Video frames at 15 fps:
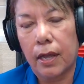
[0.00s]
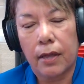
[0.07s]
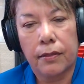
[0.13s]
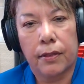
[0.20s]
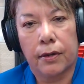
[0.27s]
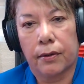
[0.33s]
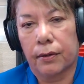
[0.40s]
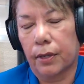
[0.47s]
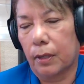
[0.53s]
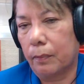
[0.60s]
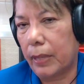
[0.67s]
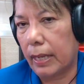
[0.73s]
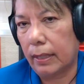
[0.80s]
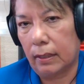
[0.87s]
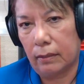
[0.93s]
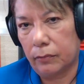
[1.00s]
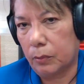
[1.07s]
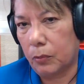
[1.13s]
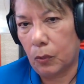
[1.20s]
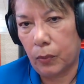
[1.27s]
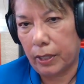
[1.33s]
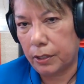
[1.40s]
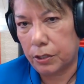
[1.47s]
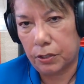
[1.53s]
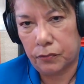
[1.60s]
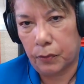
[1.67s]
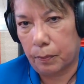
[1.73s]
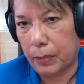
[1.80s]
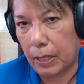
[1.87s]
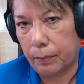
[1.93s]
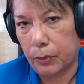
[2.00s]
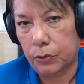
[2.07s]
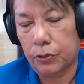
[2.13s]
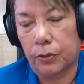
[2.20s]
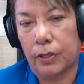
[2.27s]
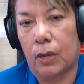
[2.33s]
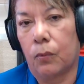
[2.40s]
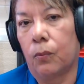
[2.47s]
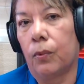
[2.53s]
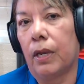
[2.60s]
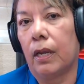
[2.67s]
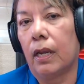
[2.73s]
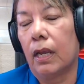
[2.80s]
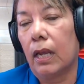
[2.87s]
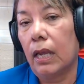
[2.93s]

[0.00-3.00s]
that are going to pay livable wages for people so that we,